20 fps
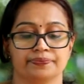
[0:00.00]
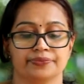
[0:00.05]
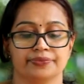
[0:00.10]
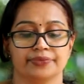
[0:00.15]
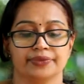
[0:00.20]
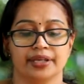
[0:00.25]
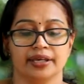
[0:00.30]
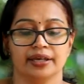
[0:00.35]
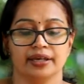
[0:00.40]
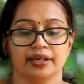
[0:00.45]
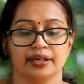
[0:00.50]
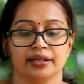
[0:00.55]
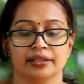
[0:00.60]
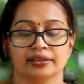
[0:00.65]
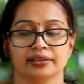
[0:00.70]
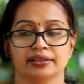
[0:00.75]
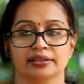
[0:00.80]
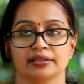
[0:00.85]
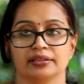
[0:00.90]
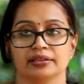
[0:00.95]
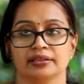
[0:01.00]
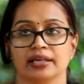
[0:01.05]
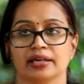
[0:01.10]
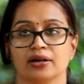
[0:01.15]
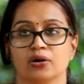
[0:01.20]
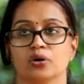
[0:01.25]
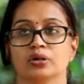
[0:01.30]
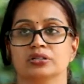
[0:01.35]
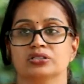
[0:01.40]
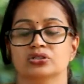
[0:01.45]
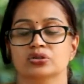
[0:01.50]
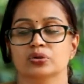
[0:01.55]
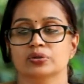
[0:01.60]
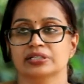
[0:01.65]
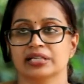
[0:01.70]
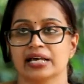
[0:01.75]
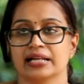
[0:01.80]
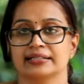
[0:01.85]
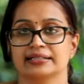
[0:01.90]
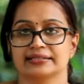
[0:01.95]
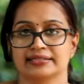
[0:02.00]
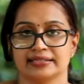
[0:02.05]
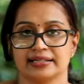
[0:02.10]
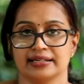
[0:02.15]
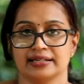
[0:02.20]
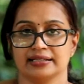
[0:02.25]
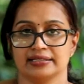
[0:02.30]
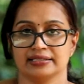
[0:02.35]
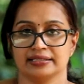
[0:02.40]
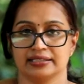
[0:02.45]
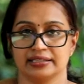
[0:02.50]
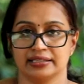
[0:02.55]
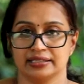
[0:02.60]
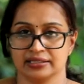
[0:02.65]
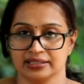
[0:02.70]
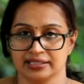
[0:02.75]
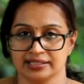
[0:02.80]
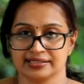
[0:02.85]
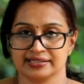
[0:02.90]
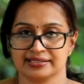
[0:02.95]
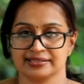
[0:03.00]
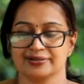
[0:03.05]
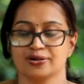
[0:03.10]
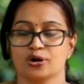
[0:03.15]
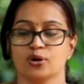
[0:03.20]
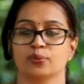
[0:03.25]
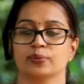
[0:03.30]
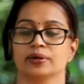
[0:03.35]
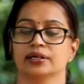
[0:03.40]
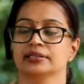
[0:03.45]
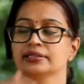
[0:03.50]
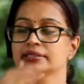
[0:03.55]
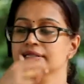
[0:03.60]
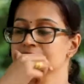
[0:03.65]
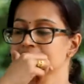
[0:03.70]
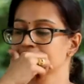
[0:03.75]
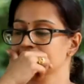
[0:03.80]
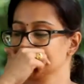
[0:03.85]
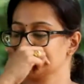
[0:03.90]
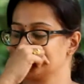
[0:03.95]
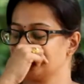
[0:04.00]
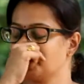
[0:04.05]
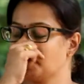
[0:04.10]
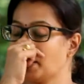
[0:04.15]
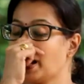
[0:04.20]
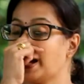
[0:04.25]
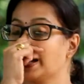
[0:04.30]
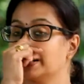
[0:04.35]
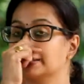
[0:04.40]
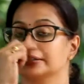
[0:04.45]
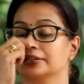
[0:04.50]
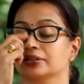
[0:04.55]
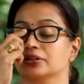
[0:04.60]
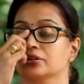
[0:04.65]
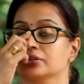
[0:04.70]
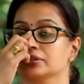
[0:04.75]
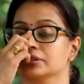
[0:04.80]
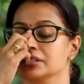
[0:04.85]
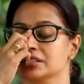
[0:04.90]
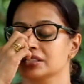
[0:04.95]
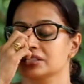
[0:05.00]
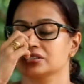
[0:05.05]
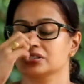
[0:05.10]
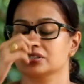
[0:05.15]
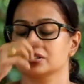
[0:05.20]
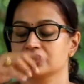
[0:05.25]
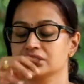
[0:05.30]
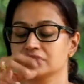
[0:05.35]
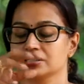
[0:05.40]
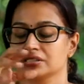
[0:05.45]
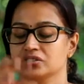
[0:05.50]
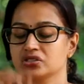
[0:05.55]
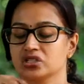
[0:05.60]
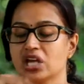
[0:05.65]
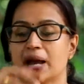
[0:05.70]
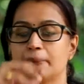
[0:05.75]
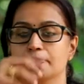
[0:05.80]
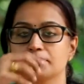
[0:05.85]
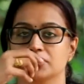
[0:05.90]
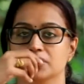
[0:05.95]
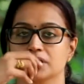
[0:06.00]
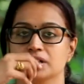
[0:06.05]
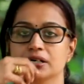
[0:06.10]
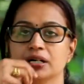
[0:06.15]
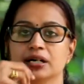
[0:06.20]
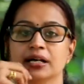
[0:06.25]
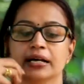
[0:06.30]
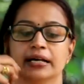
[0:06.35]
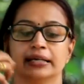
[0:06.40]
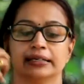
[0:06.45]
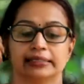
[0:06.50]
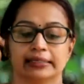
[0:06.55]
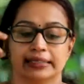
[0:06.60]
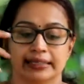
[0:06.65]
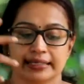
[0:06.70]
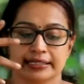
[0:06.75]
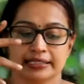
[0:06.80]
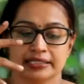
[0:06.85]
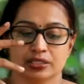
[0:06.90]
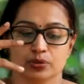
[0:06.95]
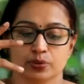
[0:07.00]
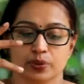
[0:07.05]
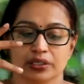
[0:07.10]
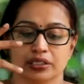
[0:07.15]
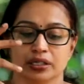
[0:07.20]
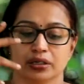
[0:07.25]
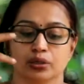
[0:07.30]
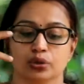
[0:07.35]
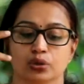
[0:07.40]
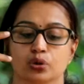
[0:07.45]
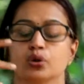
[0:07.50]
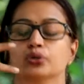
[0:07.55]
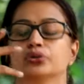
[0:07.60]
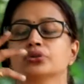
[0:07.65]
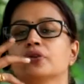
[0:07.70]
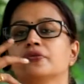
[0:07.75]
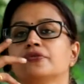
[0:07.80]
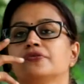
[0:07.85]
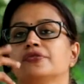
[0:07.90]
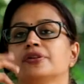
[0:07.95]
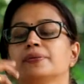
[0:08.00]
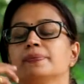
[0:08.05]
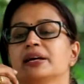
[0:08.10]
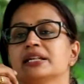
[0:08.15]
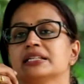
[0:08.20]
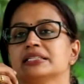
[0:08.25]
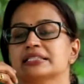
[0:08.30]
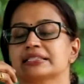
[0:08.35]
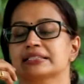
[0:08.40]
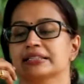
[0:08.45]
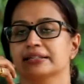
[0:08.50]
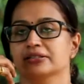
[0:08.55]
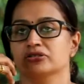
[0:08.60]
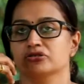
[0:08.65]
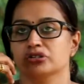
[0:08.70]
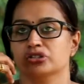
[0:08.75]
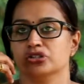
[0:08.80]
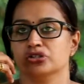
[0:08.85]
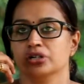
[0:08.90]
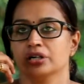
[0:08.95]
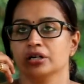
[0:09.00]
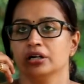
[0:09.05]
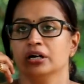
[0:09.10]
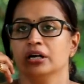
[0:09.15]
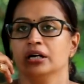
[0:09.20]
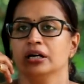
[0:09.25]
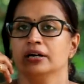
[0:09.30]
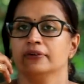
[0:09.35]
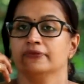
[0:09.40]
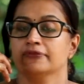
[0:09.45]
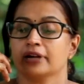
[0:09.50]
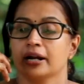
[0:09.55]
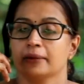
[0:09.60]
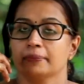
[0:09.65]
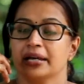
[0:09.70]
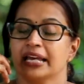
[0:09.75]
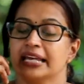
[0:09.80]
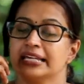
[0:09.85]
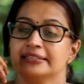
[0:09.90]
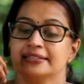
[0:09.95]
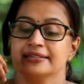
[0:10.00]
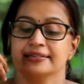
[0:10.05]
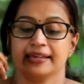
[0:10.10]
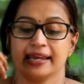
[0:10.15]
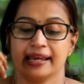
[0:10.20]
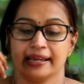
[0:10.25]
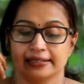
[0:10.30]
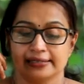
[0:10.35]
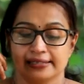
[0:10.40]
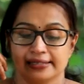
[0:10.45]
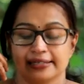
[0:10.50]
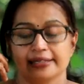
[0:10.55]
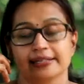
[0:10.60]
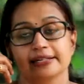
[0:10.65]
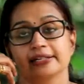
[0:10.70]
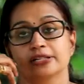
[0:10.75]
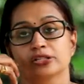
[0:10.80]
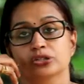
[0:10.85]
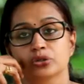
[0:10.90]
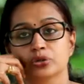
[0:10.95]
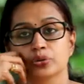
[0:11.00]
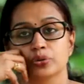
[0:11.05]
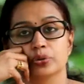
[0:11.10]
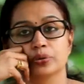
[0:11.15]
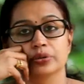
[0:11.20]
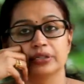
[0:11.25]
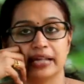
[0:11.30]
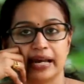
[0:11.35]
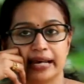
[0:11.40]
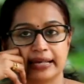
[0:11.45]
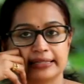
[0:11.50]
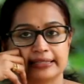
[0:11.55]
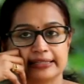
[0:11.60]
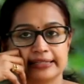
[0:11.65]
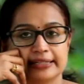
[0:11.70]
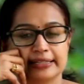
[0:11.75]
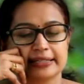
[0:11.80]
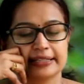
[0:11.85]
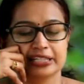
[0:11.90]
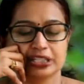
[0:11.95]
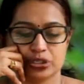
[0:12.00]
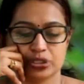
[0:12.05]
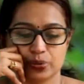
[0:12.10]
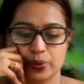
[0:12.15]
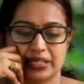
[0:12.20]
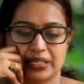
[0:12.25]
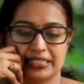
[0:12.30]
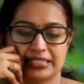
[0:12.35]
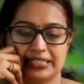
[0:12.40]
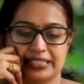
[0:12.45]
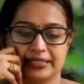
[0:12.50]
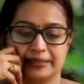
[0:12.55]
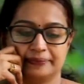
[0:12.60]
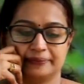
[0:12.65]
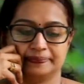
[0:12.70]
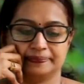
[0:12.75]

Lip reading: they also tells this part, or this chapter deals with the growth of women's literature from 1880 to 1920.